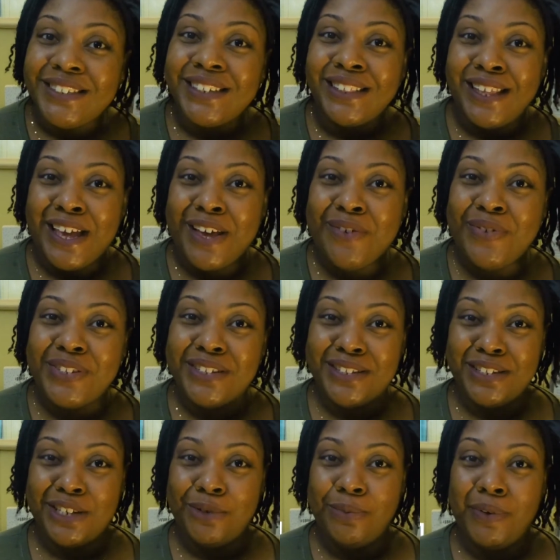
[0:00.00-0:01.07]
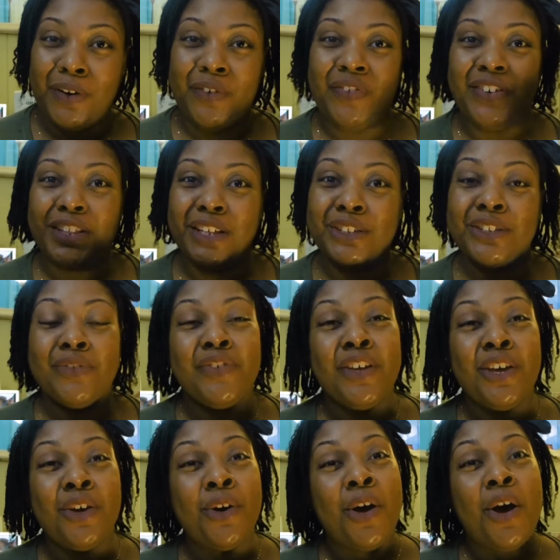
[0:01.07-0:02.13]
Shalaya was a stillbirth, for those of
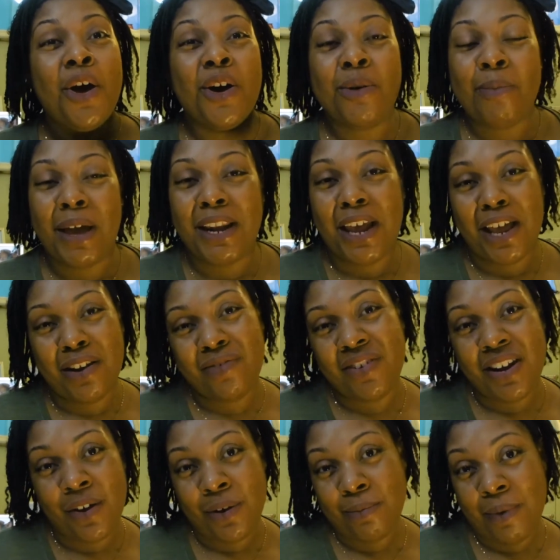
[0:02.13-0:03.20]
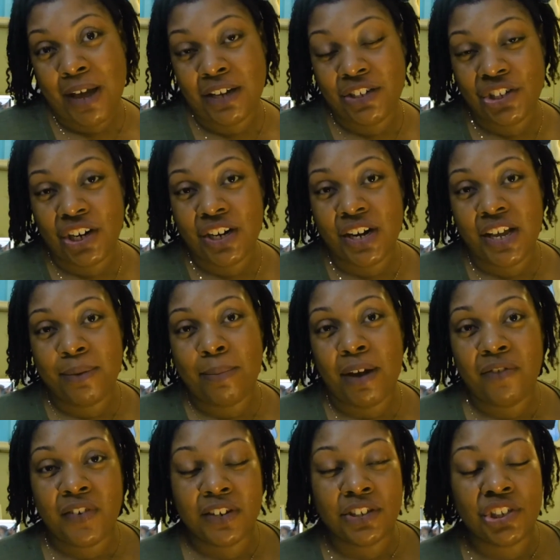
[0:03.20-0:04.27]
you who might not have known my journey, my
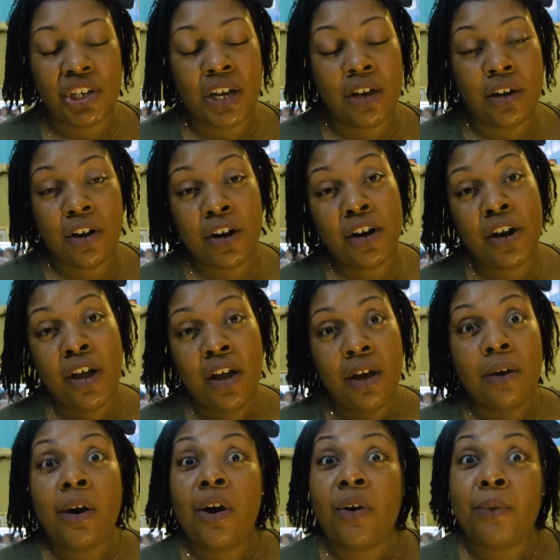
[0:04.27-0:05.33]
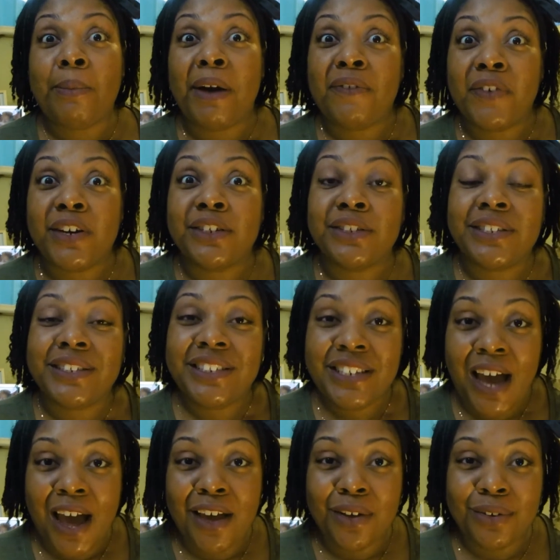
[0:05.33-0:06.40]
first daughter, or my first
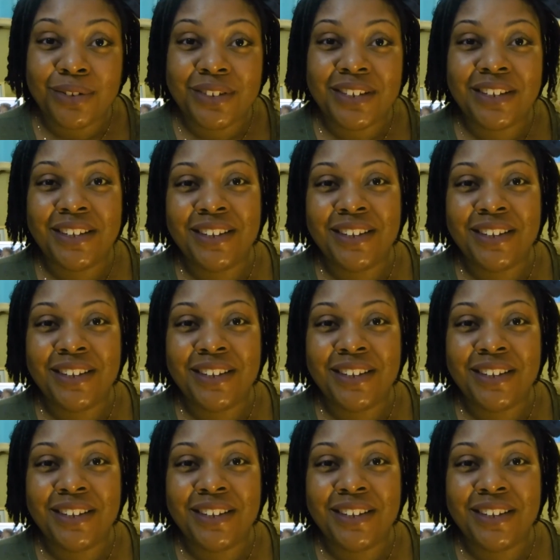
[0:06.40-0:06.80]
child,